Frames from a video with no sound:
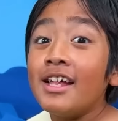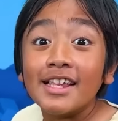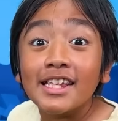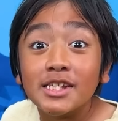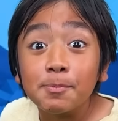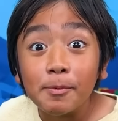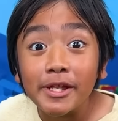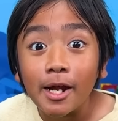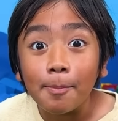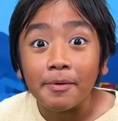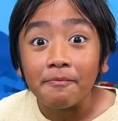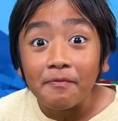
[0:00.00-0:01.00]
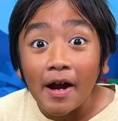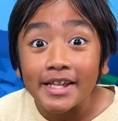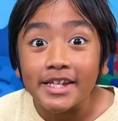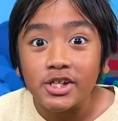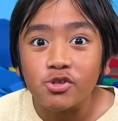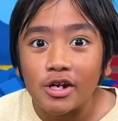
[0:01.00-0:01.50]
Let's split up and find
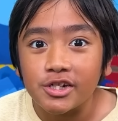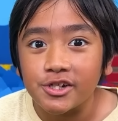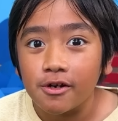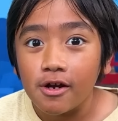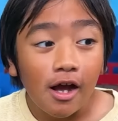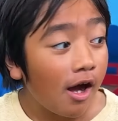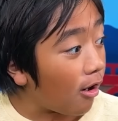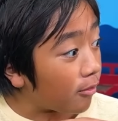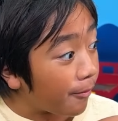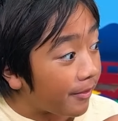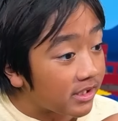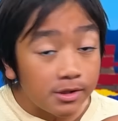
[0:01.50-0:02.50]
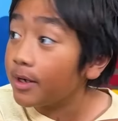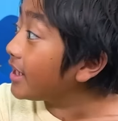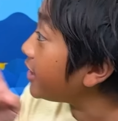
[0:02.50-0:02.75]
the treasure. I'll go this way,